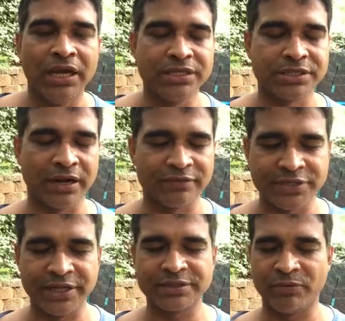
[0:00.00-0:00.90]
Instead of
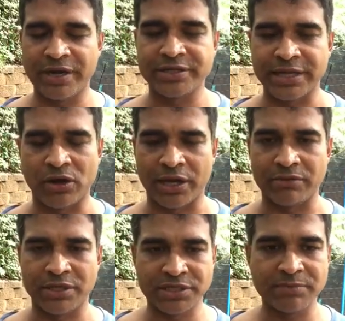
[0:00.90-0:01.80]
sitting somewhere and saying, okay,
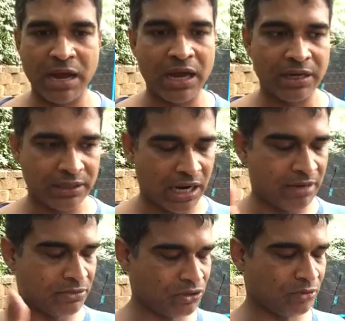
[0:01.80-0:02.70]
this is my
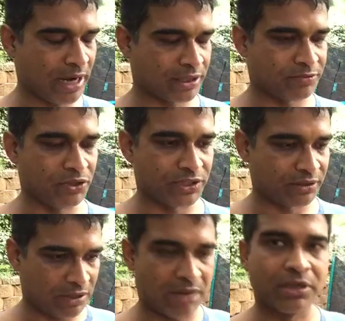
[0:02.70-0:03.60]
time to practice music,
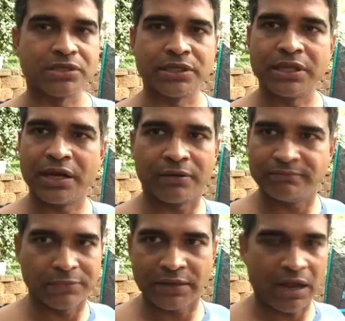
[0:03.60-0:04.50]
I'm going to sit there
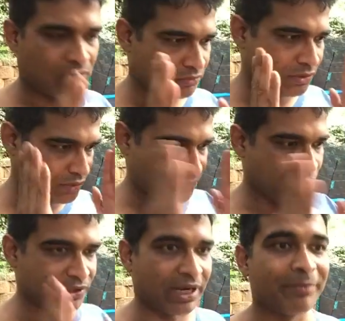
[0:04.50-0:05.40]
and now just
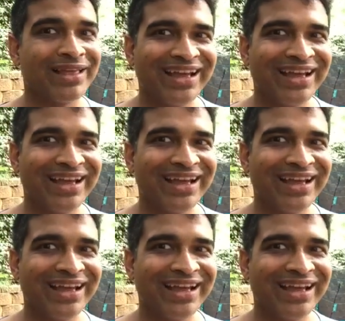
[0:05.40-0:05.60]
music time.